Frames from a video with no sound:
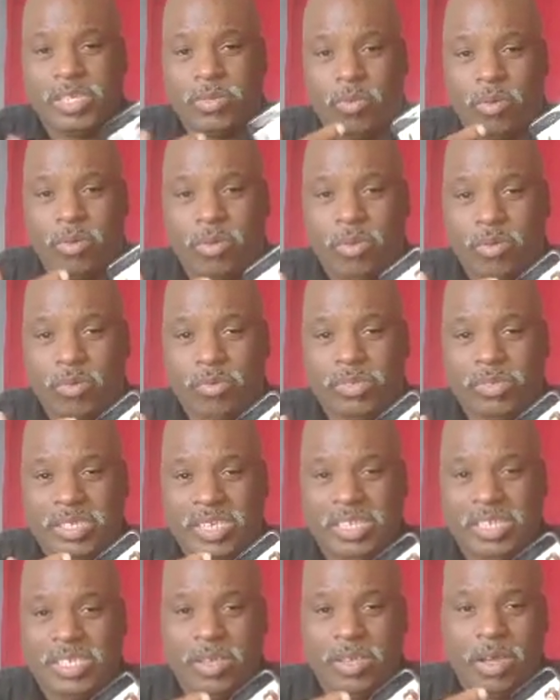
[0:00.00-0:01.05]
This won't do
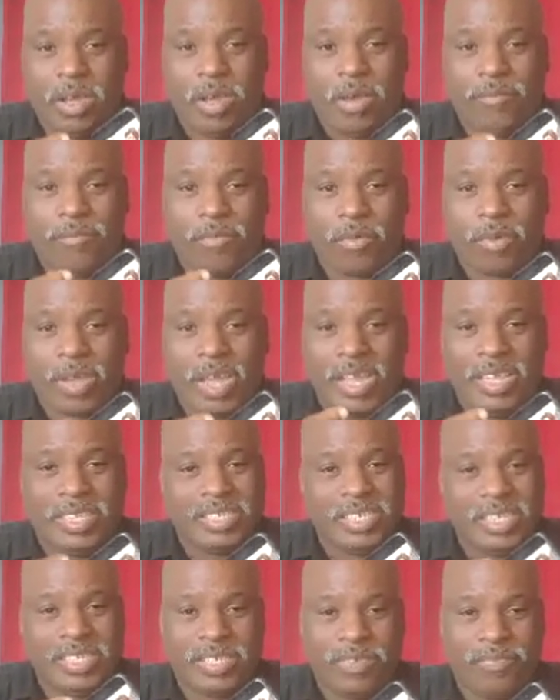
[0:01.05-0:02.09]
4K
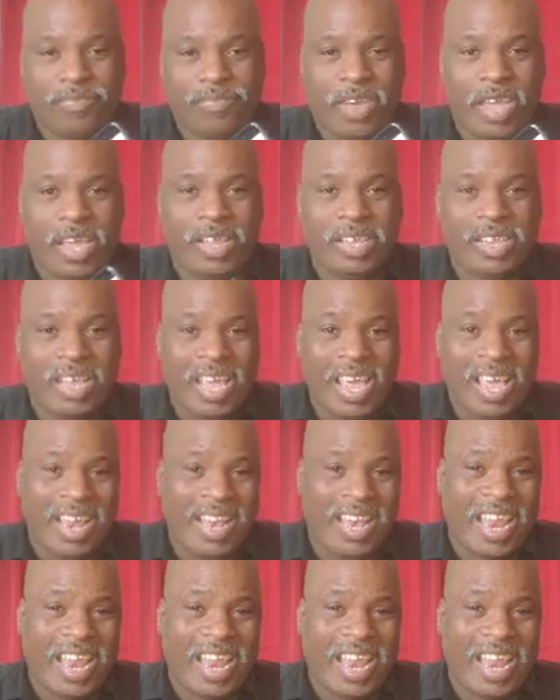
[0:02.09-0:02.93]
and 60 frames.